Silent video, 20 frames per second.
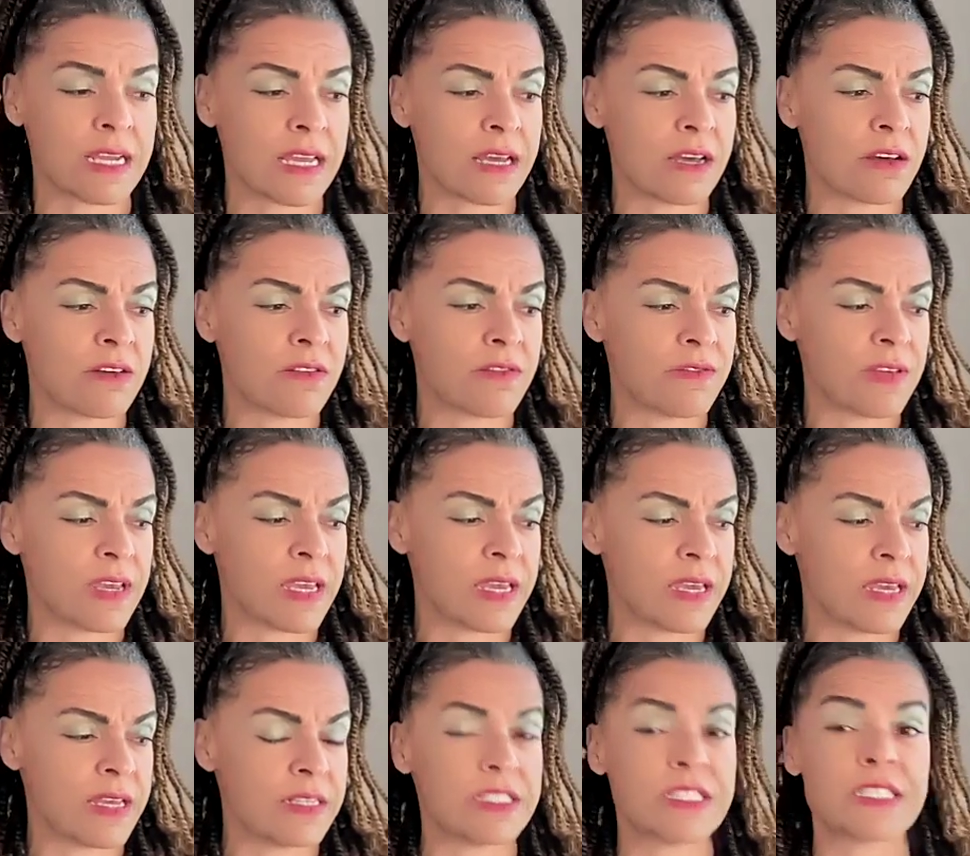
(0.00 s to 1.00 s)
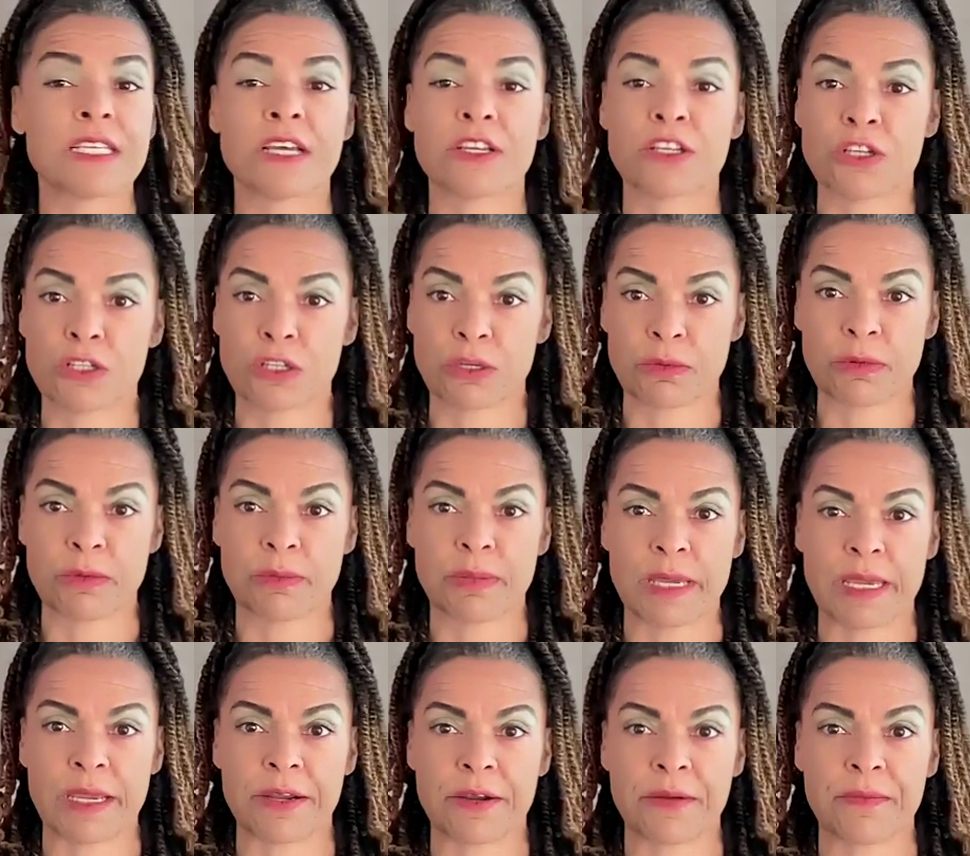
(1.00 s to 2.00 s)
health and cellular
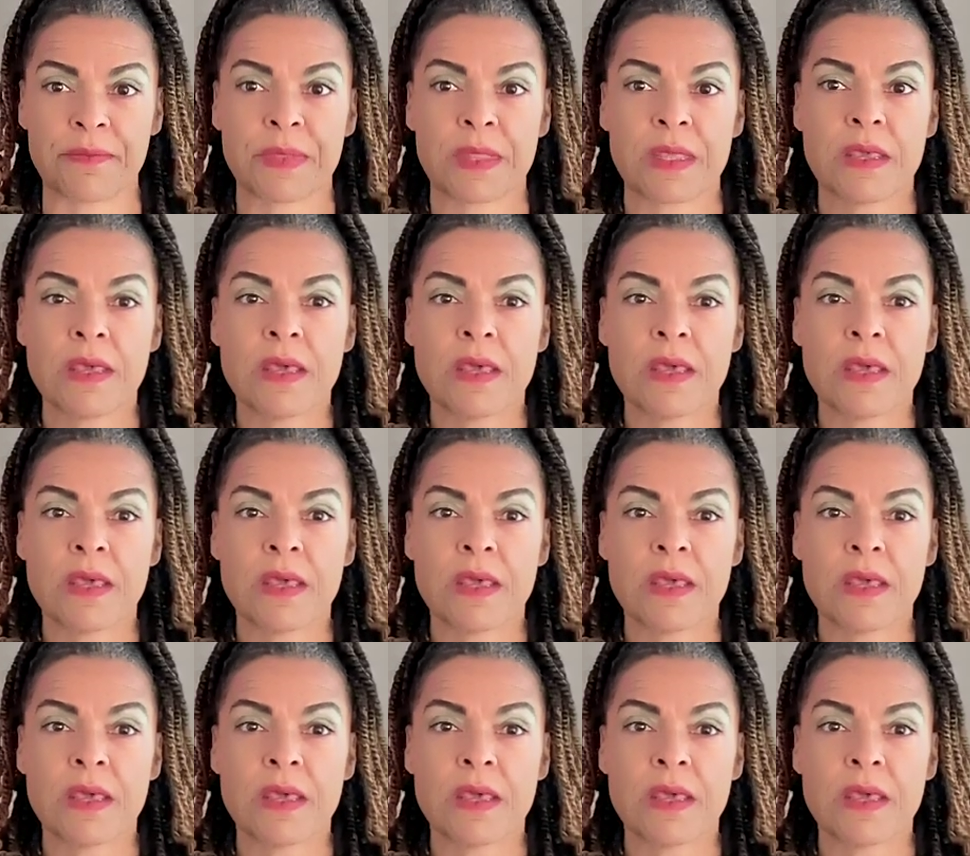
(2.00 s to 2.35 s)
repair.